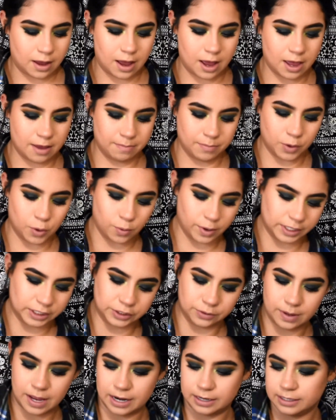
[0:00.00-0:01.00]
I'm going
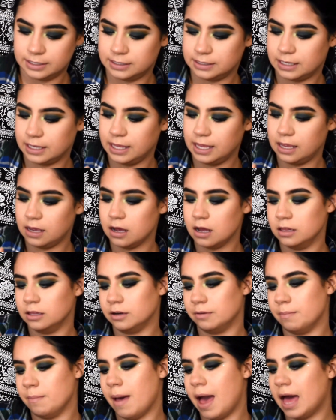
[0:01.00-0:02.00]
to add this Clinique
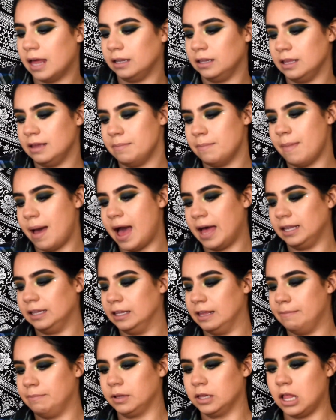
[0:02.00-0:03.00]
Color Madly Matte
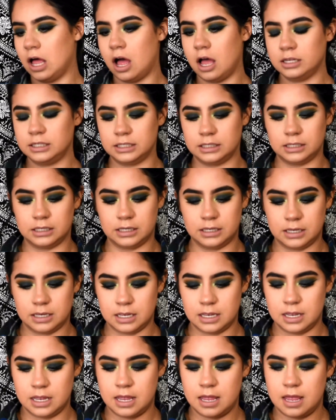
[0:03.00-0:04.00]
Lip Gloss.
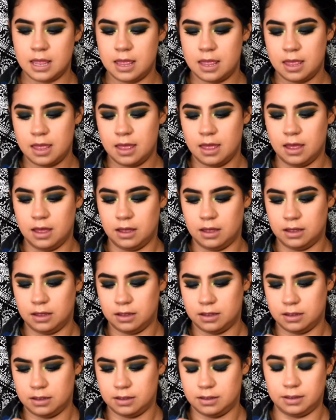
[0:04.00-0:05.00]

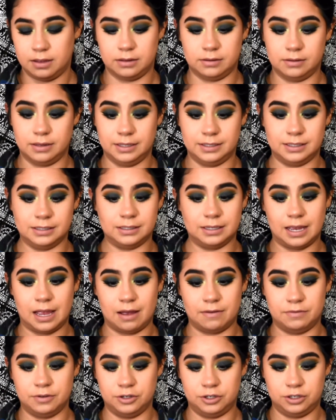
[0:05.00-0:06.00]
It doesn't
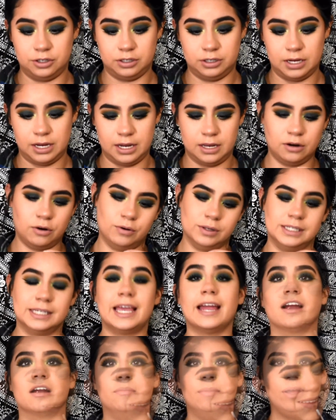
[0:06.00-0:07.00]
have the shade, oh, it's
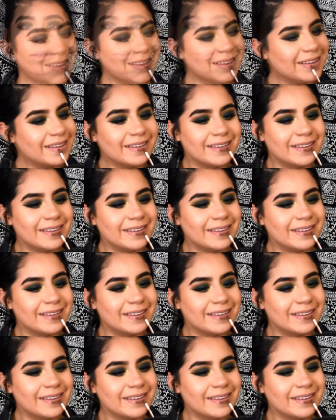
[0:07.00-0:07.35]
caramel.